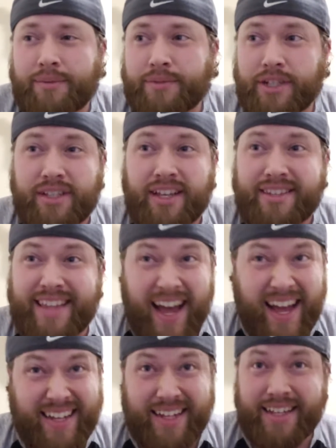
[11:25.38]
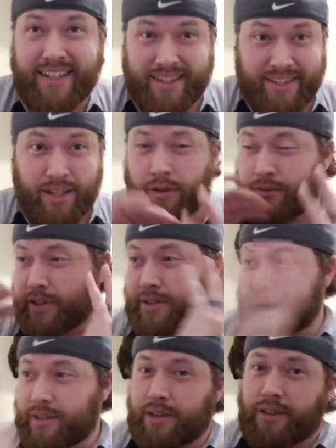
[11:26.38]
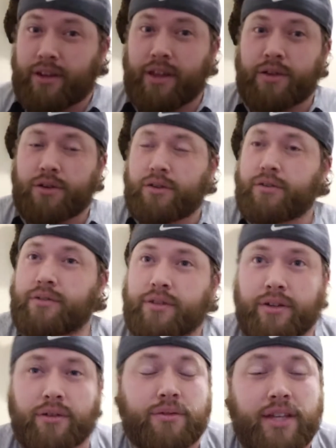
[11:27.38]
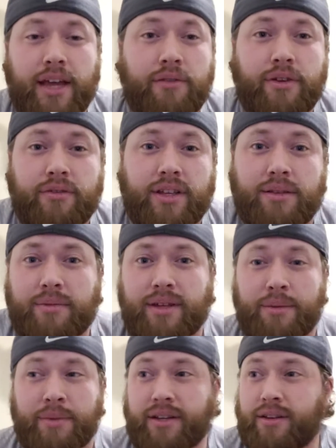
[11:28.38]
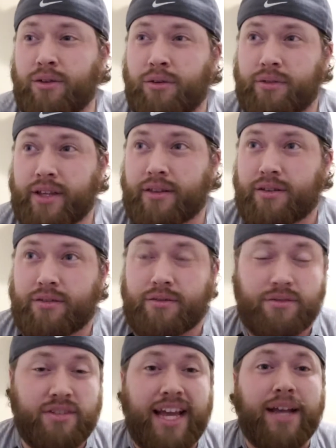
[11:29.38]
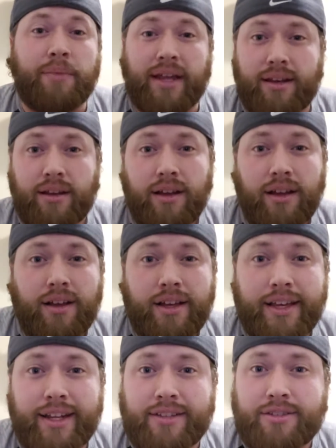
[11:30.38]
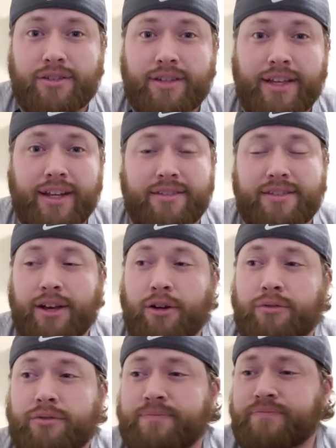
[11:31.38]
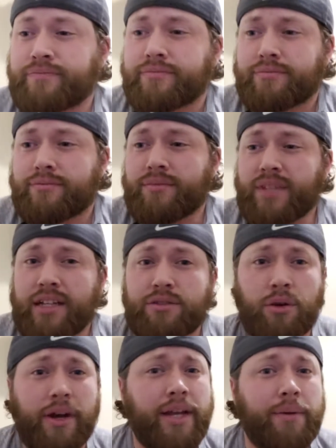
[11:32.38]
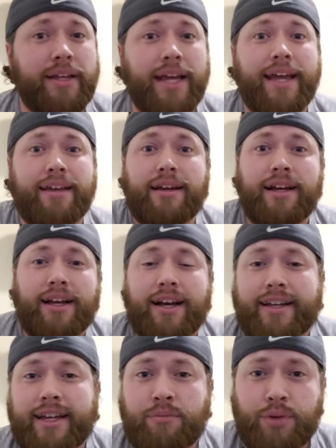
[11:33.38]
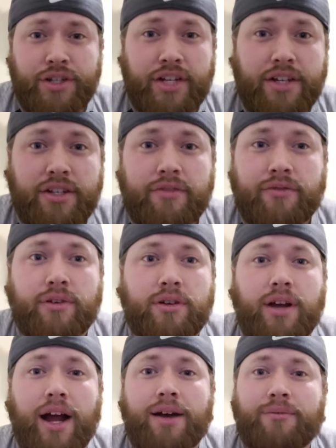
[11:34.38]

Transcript: just because that itself is another 10, 15, I mean a whole nother segment in itself. So anyway, hey, again, appreciate you for